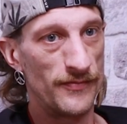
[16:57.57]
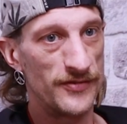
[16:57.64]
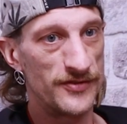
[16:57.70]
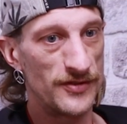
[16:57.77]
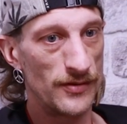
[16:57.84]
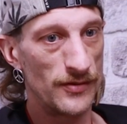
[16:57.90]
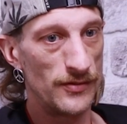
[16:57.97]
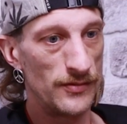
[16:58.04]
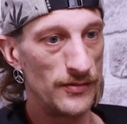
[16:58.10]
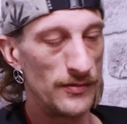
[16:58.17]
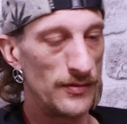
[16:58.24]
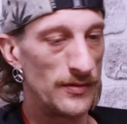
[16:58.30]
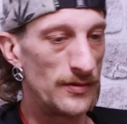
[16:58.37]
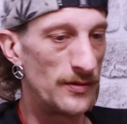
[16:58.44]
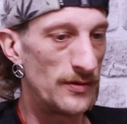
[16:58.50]
So,
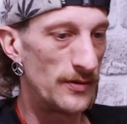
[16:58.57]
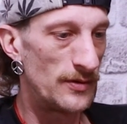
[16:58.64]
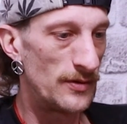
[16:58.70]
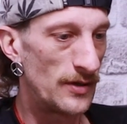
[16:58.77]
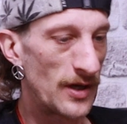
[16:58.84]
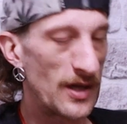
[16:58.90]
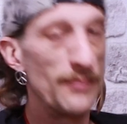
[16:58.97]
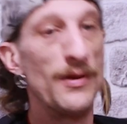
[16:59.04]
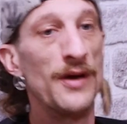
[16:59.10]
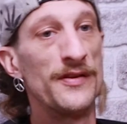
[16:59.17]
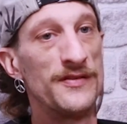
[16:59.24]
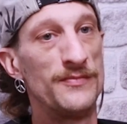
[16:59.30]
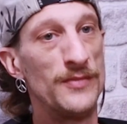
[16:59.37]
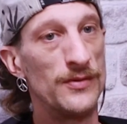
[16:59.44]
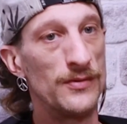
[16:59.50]
like a
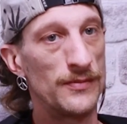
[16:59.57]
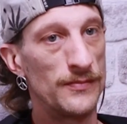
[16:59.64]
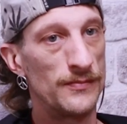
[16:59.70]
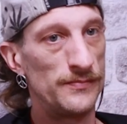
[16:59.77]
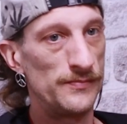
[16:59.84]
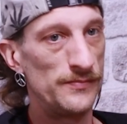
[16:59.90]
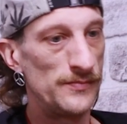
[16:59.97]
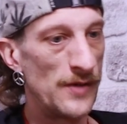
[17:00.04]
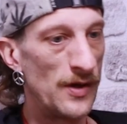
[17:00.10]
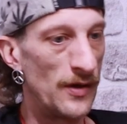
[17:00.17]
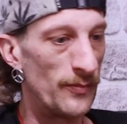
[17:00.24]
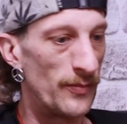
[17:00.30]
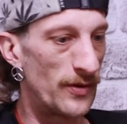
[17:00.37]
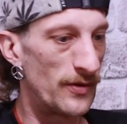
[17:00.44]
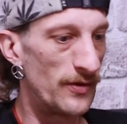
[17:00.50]
mother's milk,
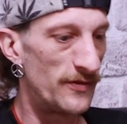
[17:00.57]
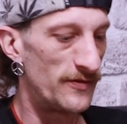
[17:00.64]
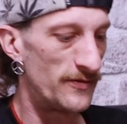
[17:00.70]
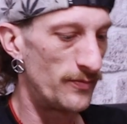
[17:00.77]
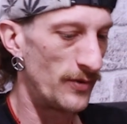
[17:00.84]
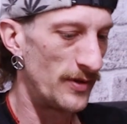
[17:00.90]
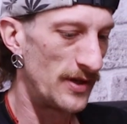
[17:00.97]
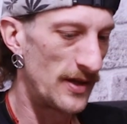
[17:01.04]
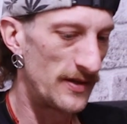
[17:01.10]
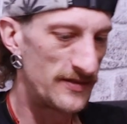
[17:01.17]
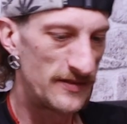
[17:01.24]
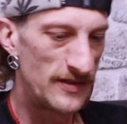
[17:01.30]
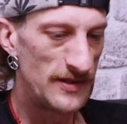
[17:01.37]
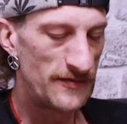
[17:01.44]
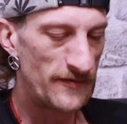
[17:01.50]
because when that
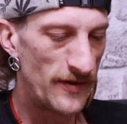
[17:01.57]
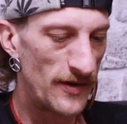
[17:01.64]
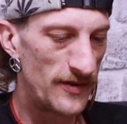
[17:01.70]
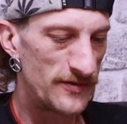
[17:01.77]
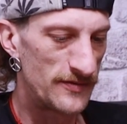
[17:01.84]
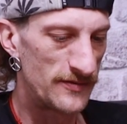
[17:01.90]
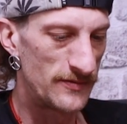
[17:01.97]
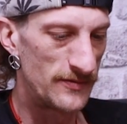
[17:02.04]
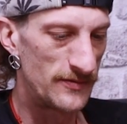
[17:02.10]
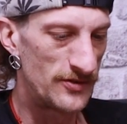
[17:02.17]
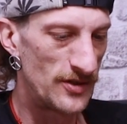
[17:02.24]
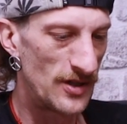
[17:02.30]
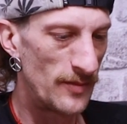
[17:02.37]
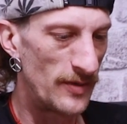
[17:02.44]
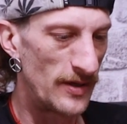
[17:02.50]
seed first
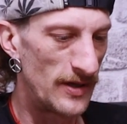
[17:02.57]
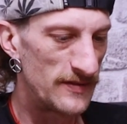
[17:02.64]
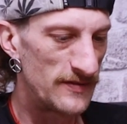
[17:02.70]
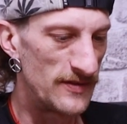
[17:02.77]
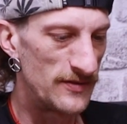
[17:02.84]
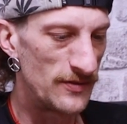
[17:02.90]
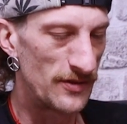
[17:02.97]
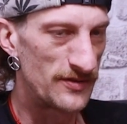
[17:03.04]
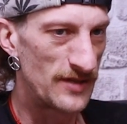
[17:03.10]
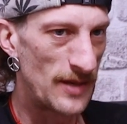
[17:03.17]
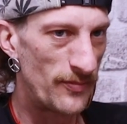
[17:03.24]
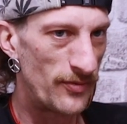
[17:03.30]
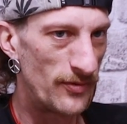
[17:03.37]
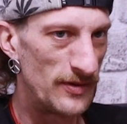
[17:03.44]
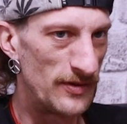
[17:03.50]
germinates, there's not a
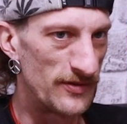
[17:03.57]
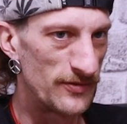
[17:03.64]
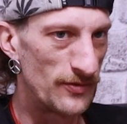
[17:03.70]
taproot in the